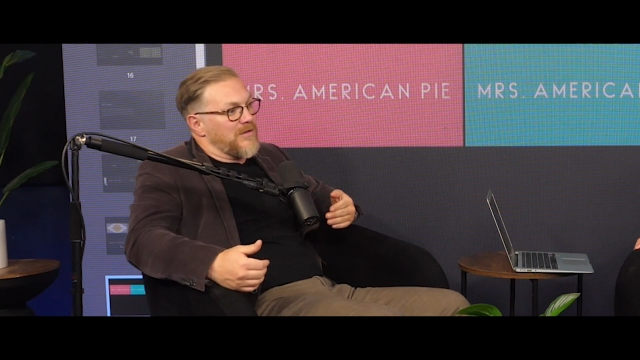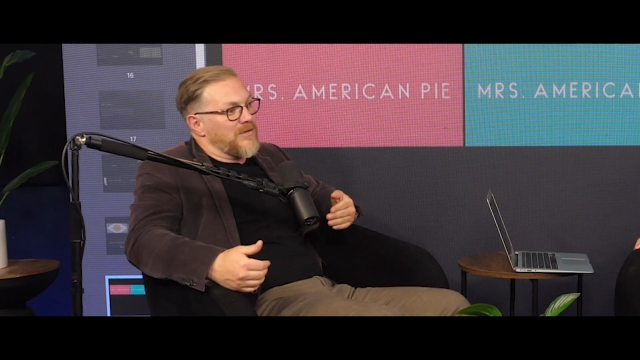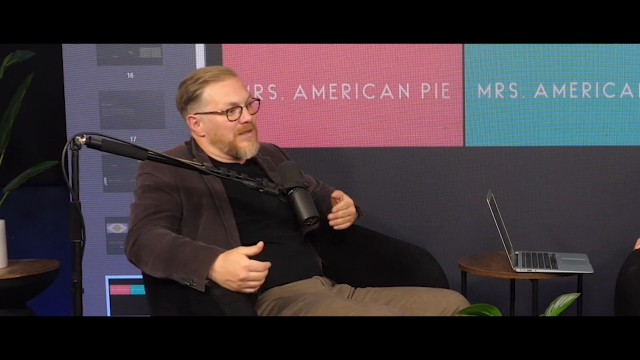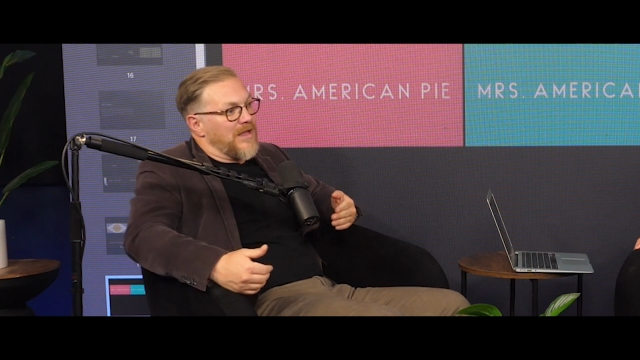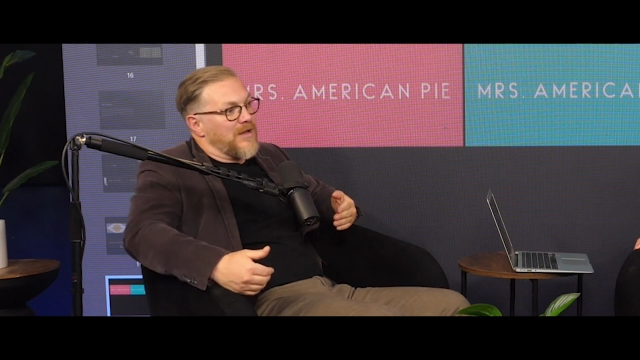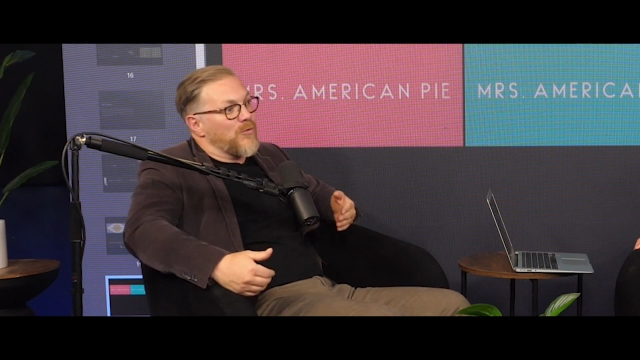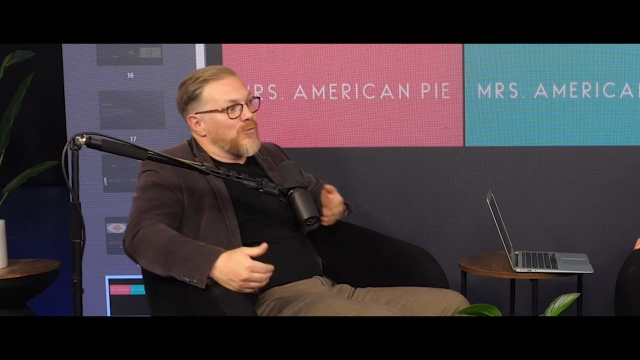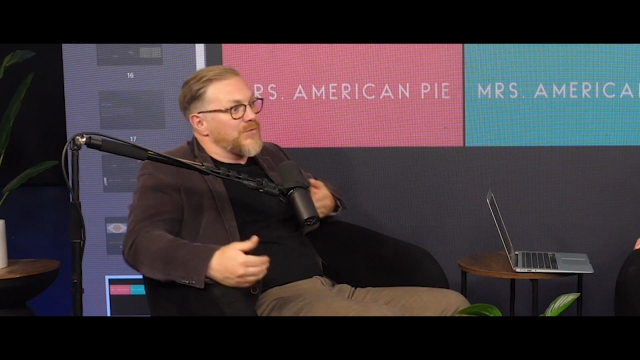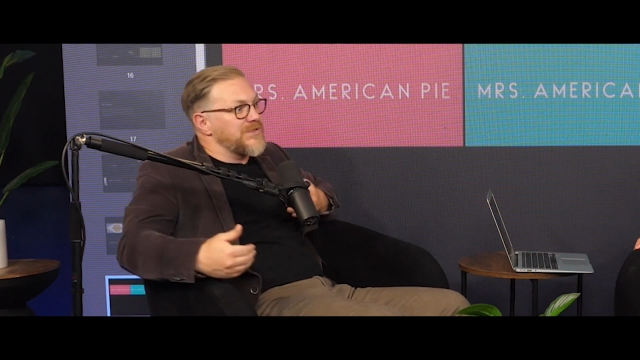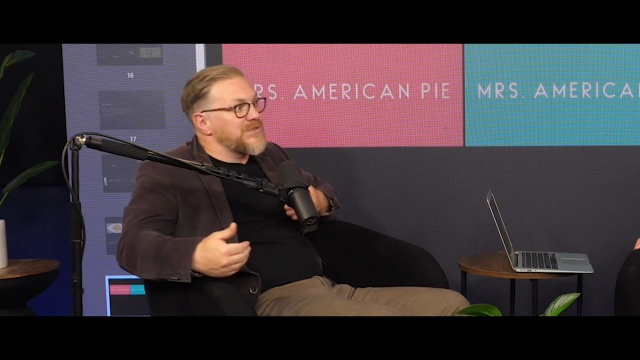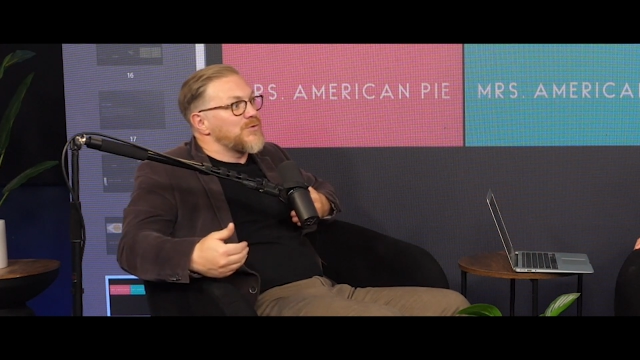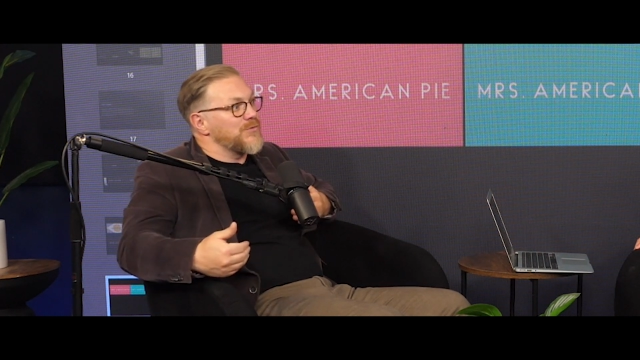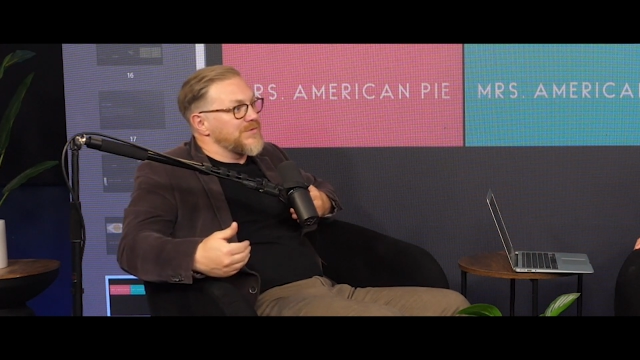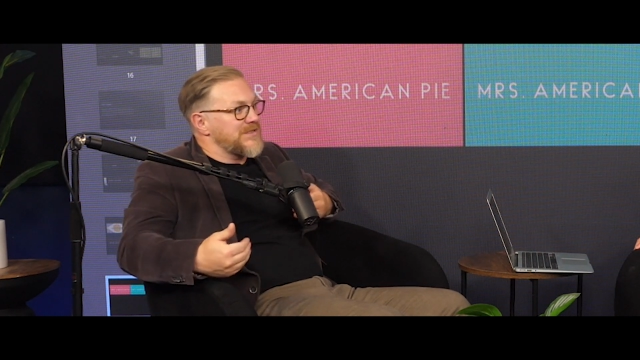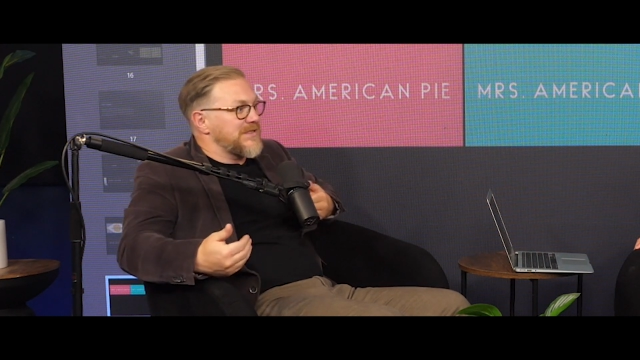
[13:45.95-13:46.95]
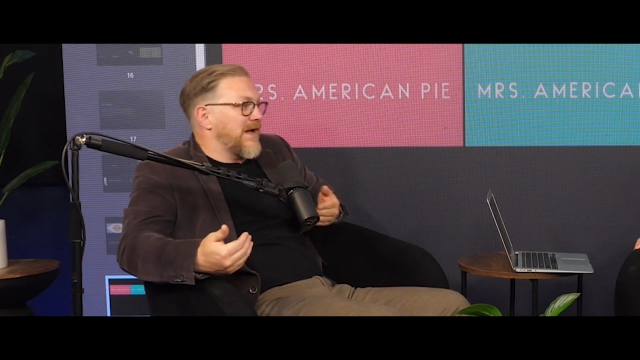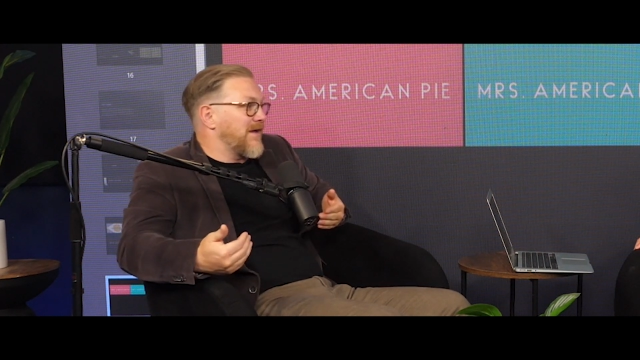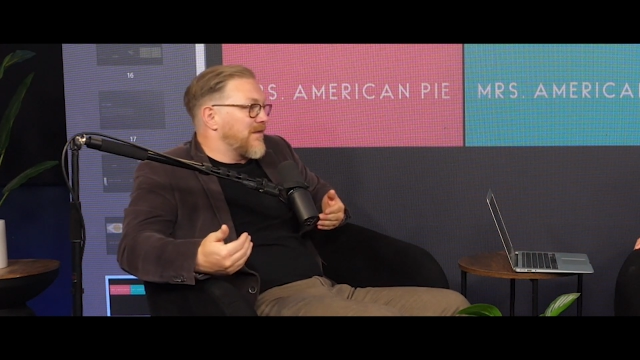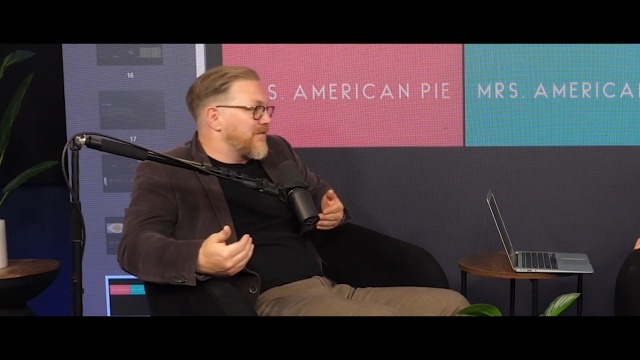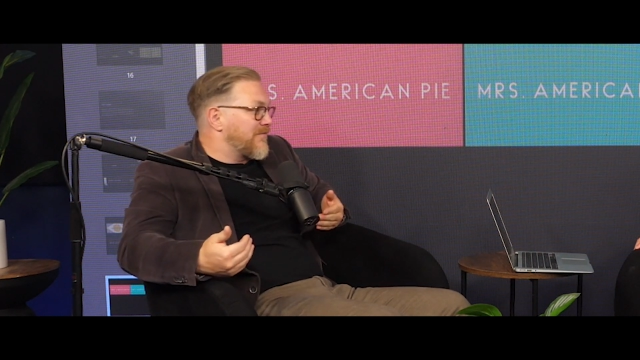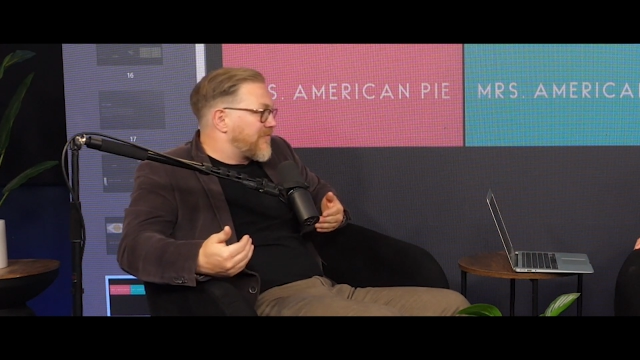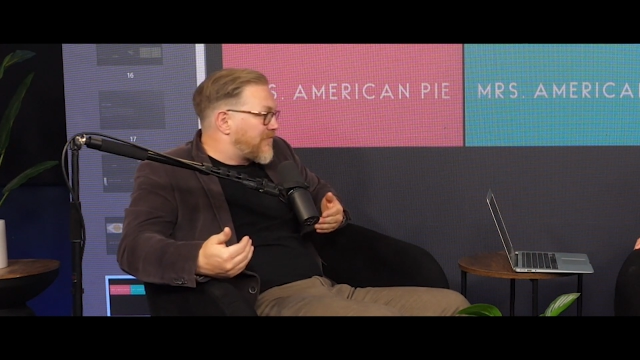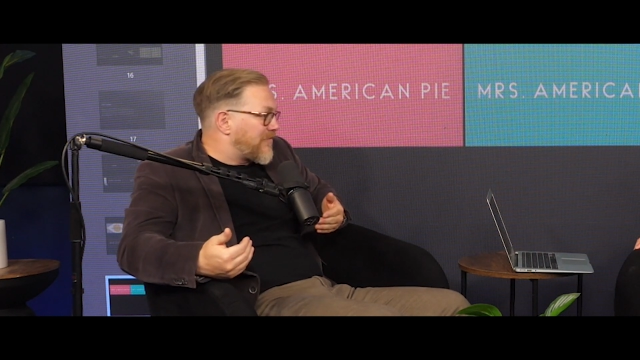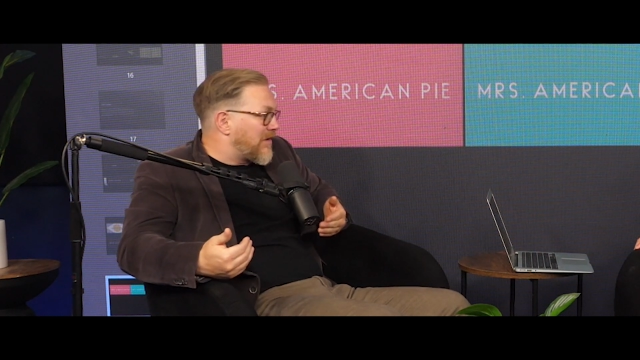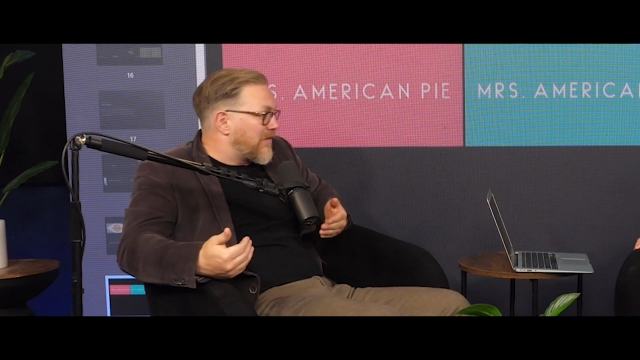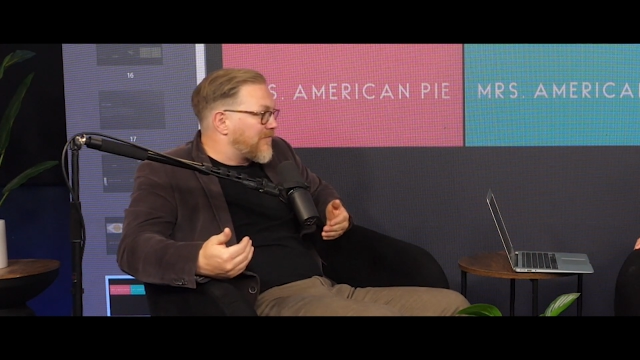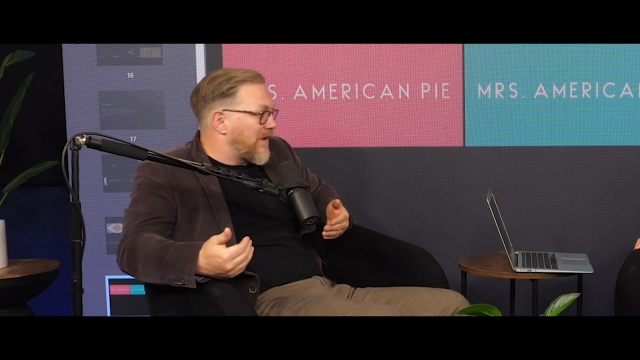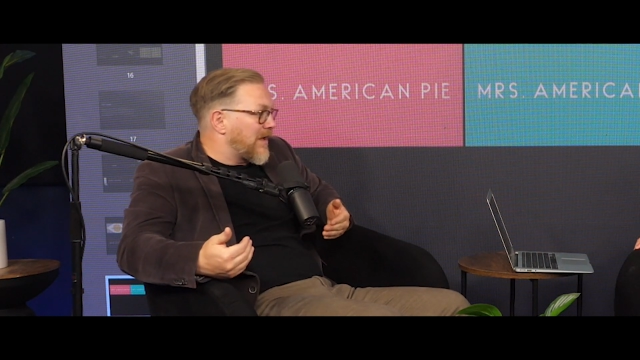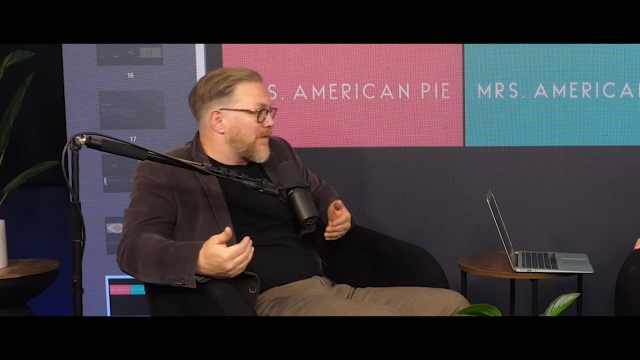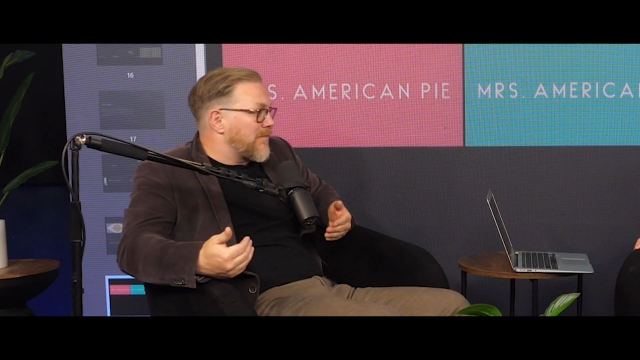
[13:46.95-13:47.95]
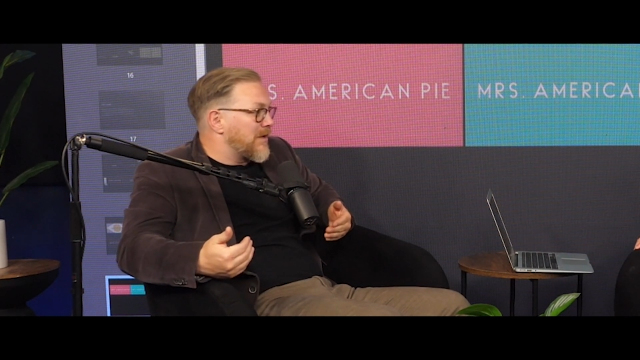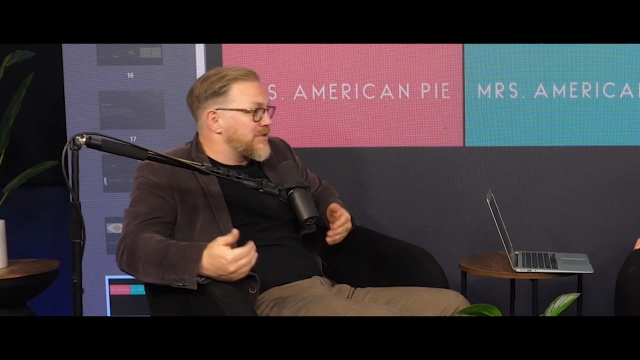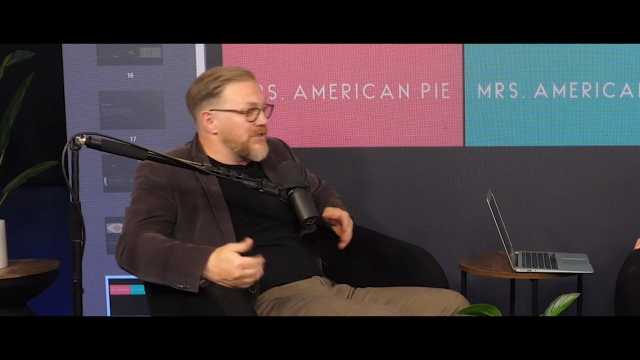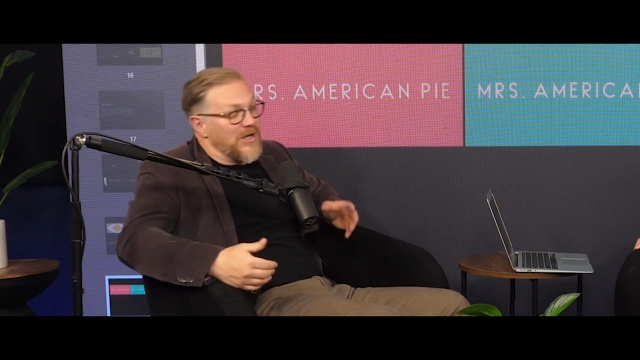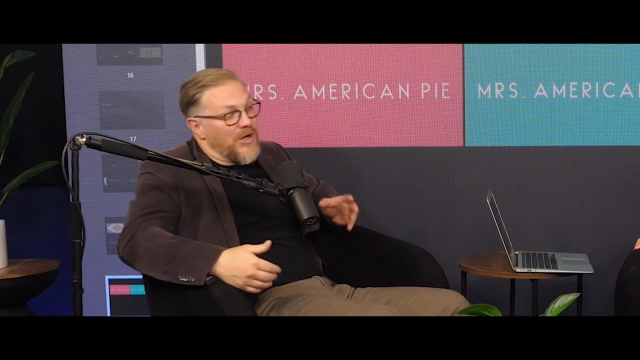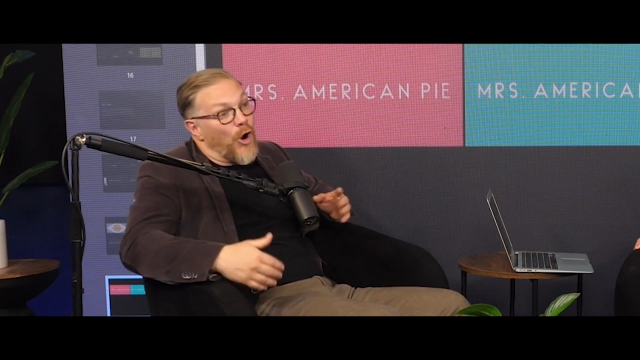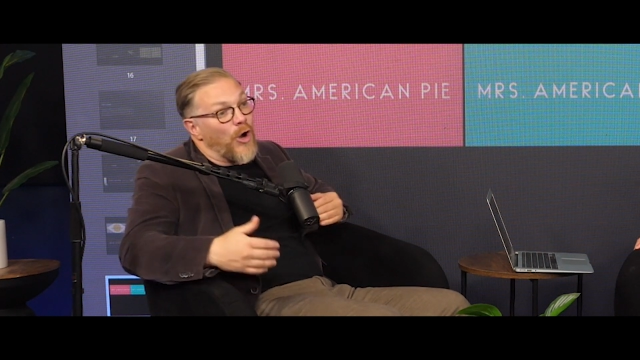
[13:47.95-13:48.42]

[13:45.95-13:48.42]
that old school style of animation and